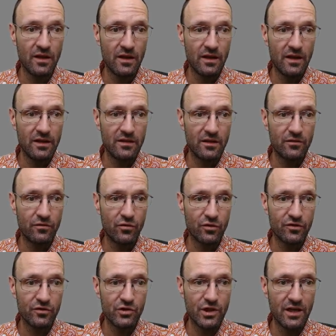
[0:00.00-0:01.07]
and at
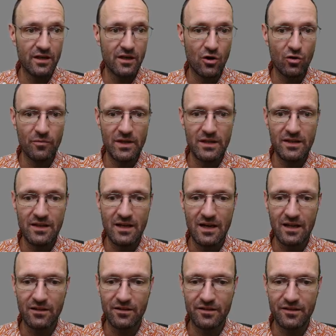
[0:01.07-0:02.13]
first check how many
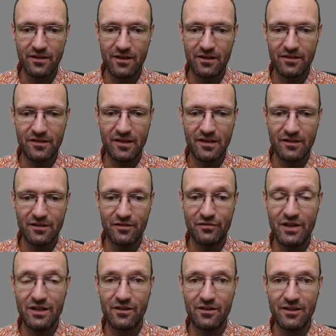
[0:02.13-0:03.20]
colors are inside this
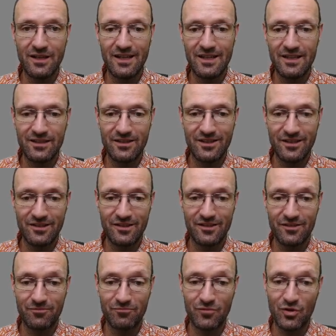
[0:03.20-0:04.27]
figure. And
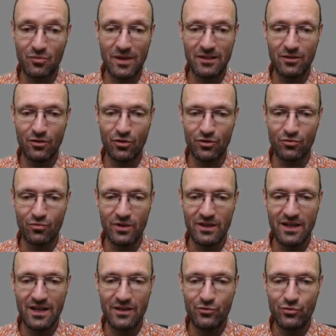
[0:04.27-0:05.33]
it's quite a lot,
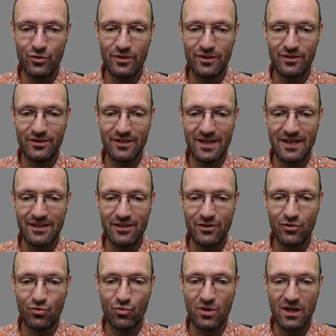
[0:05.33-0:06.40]

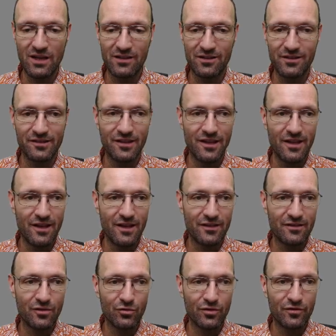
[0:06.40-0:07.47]
192 colors.
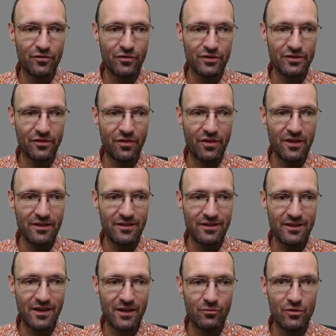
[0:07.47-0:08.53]
So the first thing
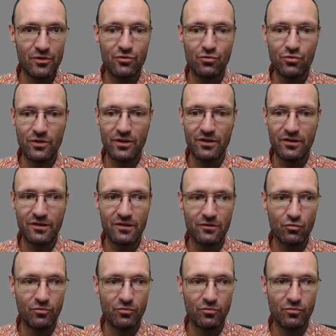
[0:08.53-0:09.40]
that I will do is,